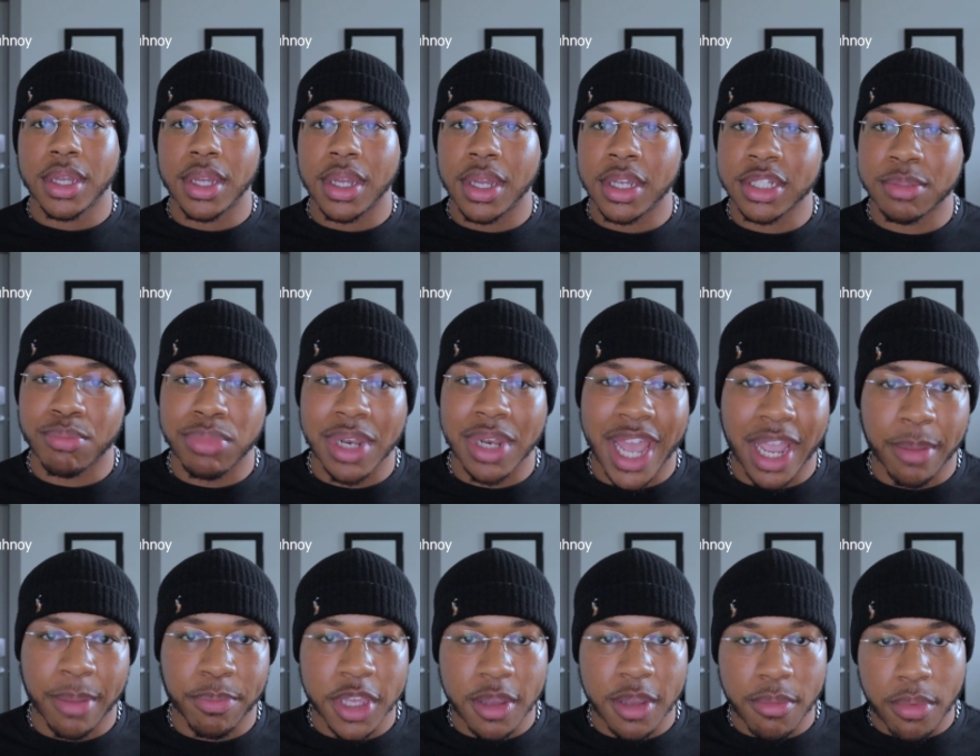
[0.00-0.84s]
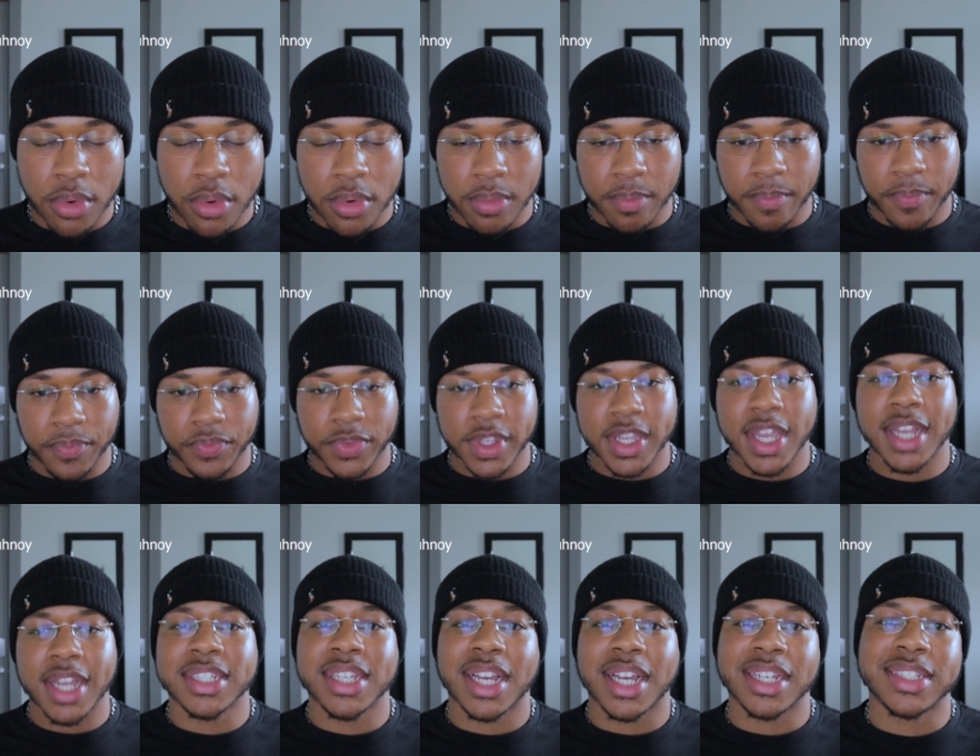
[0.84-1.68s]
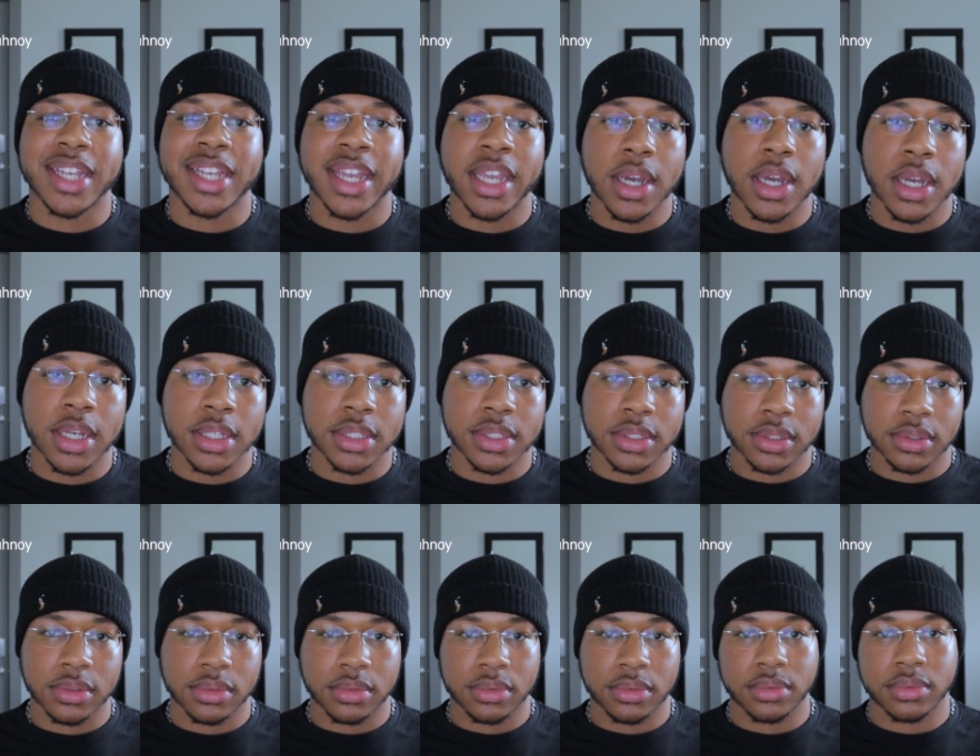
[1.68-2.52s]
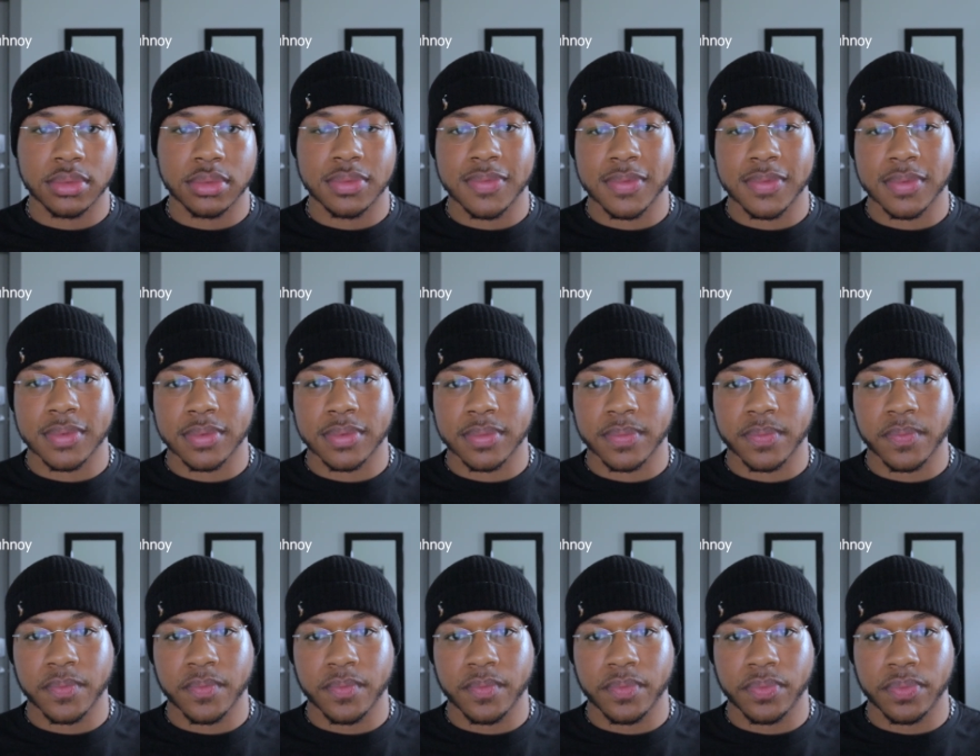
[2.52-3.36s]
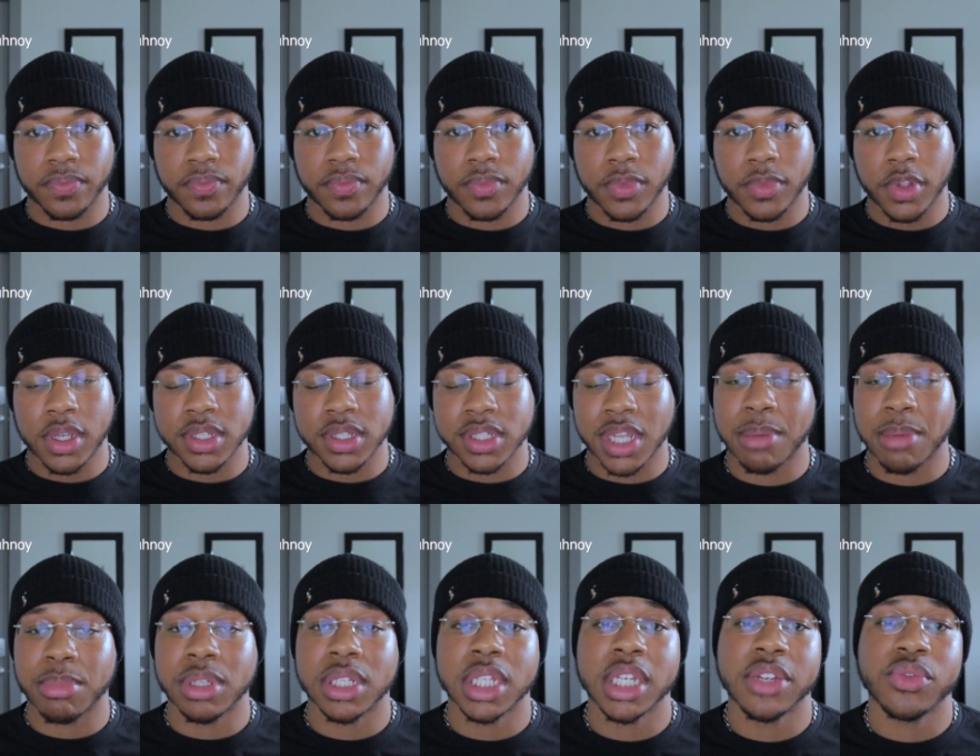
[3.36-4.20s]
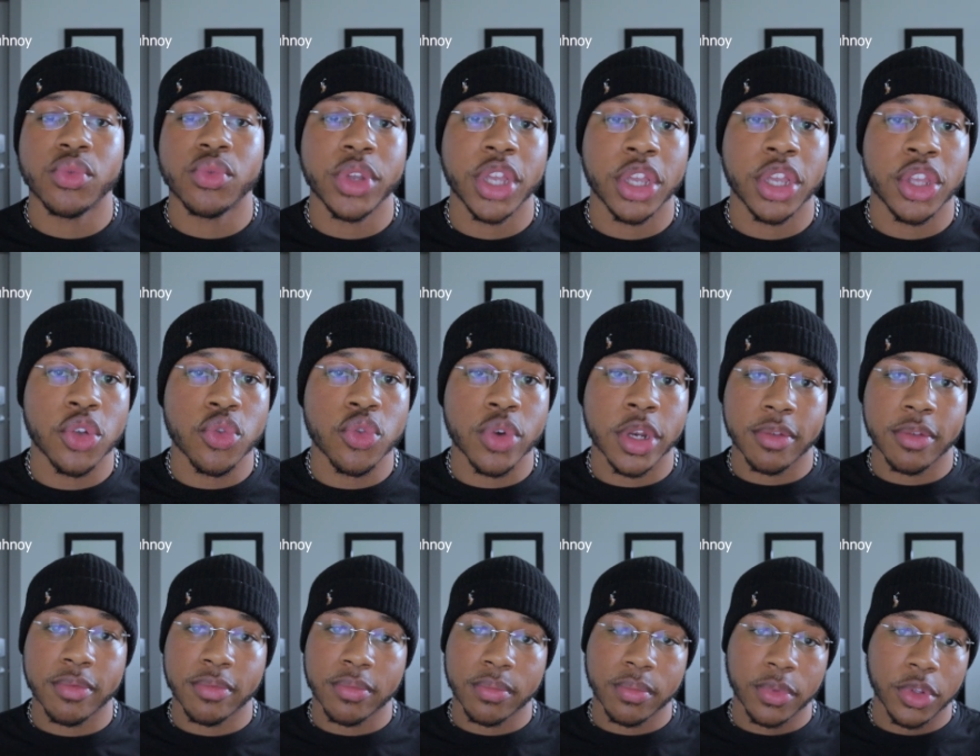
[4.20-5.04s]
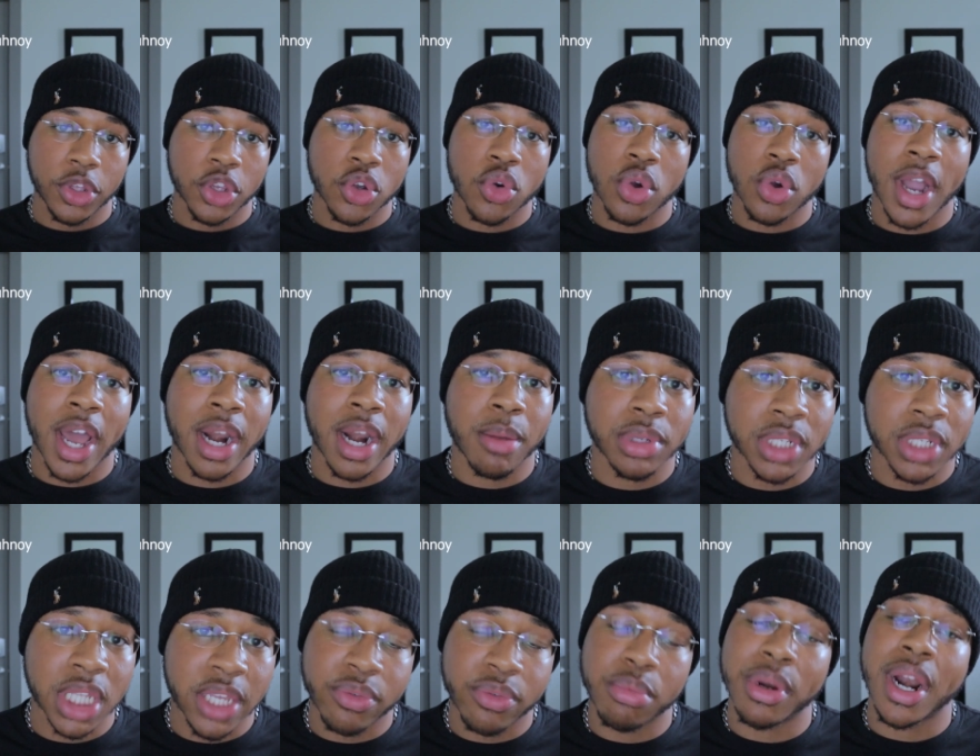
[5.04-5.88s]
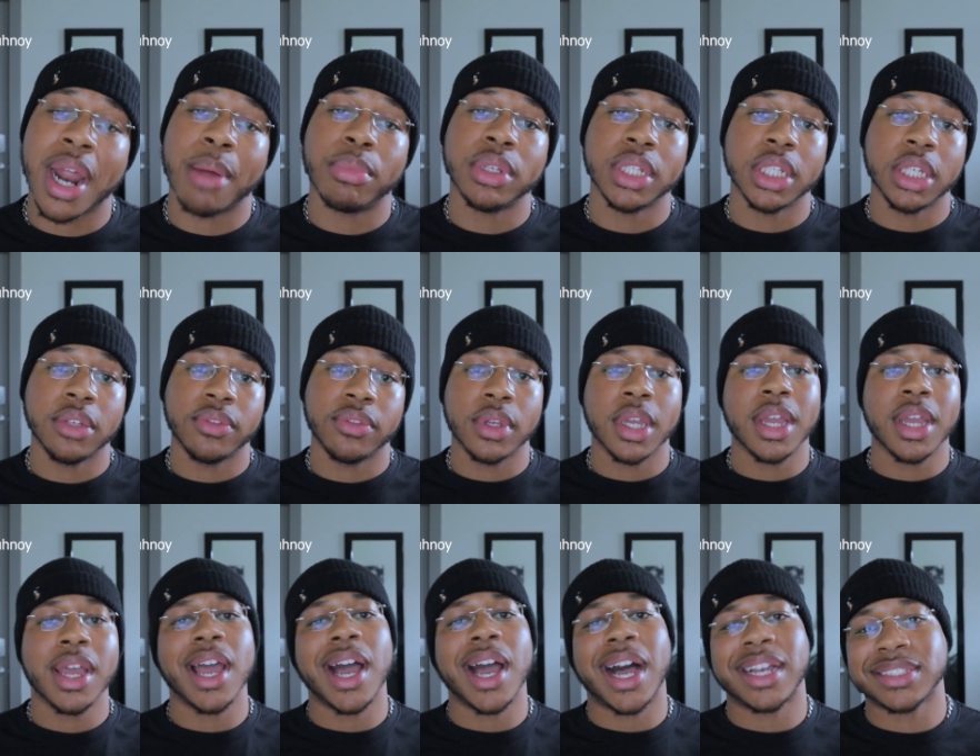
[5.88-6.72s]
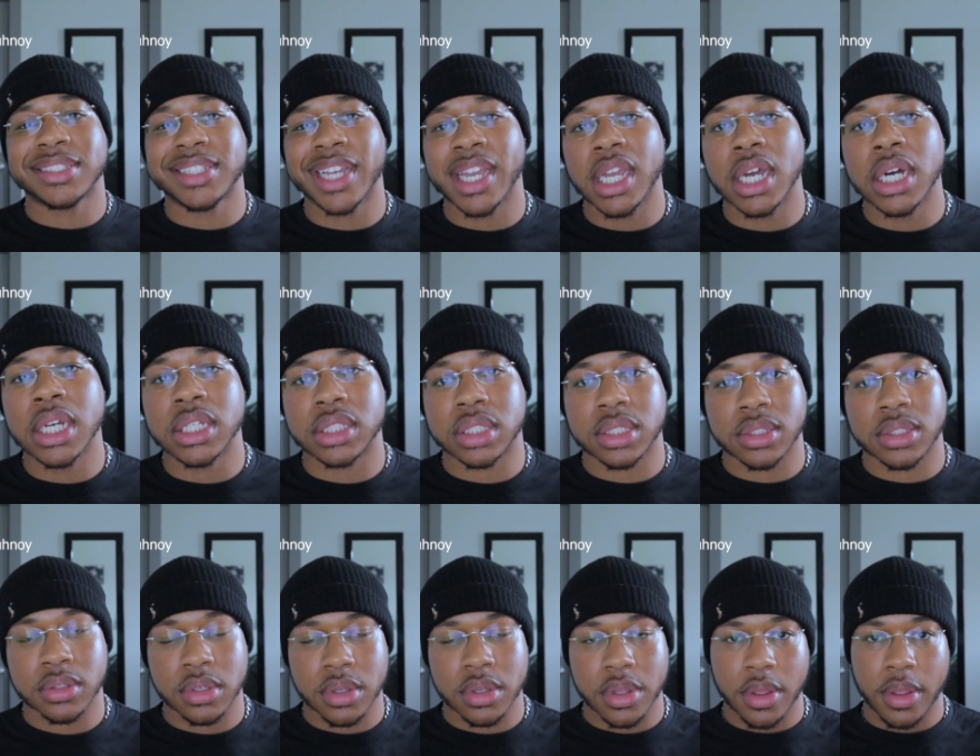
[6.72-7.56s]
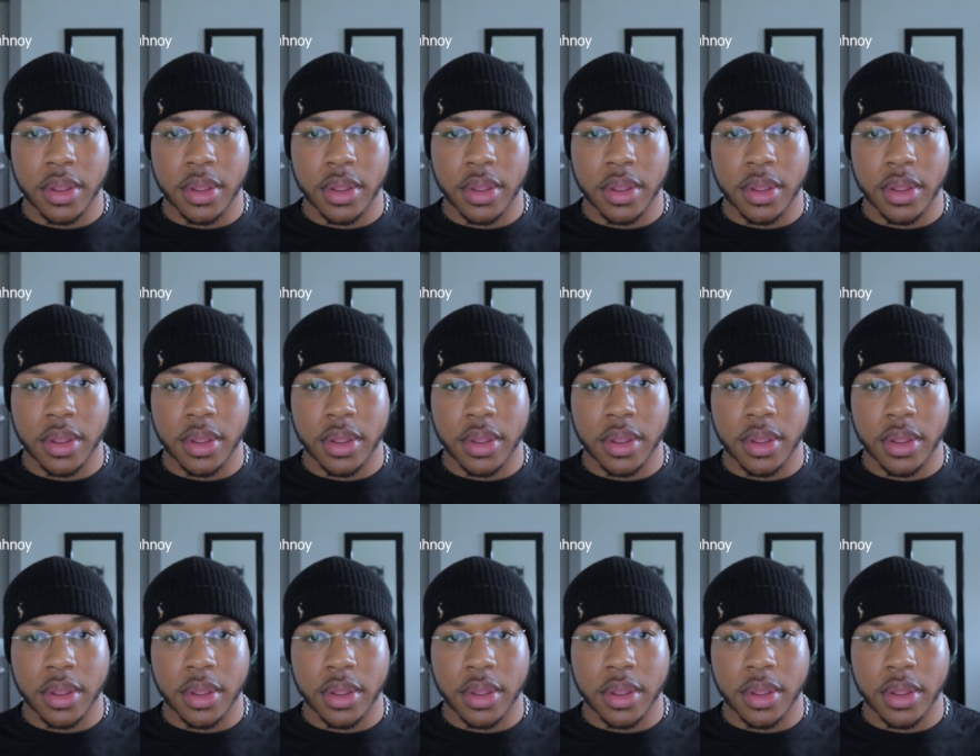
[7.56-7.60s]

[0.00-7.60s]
us black people, yes, I say us, because I believe we a unit. You don't gotta believe it, but I believe. I say us.